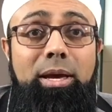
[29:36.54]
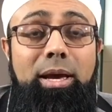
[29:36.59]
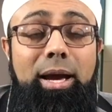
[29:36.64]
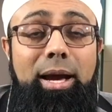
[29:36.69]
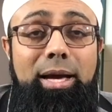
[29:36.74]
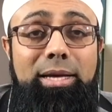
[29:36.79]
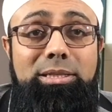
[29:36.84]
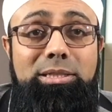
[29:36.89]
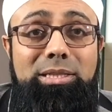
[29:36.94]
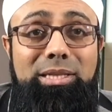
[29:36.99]

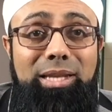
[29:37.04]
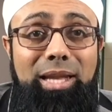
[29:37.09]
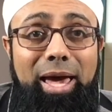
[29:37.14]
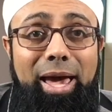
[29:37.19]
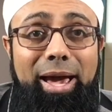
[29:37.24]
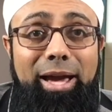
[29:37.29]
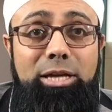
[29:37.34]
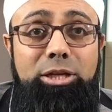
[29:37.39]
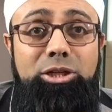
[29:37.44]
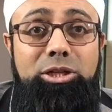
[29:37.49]
uh,
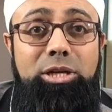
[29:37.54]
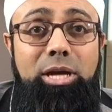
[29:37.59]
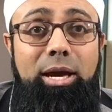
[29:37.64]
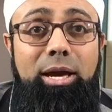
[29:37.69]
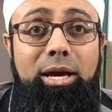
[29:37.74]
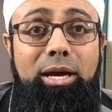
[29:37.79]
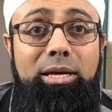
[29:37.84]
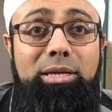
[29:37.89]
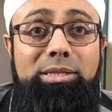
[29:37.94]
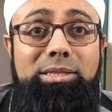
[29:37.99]
slash
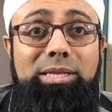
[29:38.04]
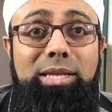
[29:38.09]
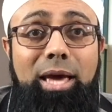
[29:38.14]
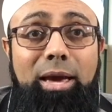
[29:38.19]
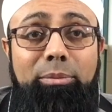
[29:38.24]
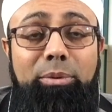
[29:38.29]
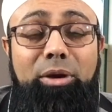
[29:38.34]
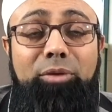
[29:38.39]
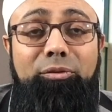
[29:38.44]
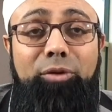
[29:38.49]
uh,
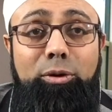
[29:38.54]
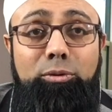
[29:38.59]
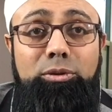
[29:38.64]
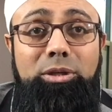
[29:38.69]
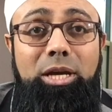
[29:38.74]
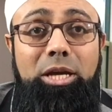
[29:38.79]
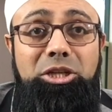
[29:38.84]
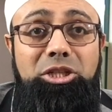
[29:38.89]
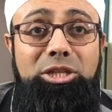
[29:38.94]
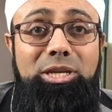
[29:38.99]
Islamic
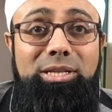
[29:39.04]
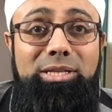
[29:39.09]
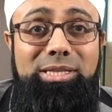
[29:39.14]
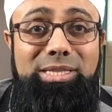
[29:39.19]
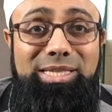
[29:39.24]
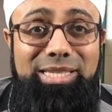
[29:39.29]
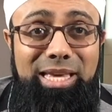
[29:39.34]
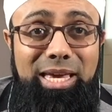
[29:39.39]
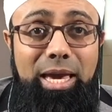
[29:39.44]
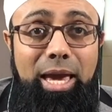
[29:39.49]
Foundation
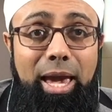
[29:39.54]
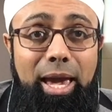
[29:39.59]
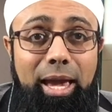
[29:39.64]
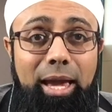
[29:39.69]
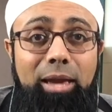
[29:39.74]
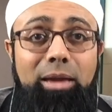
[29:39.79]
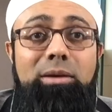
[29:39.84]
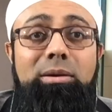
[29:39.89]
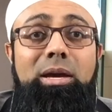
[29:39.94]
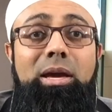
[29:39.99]
C
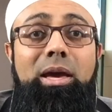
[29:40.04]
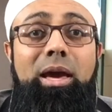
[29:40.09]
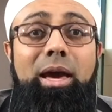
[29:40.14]
A.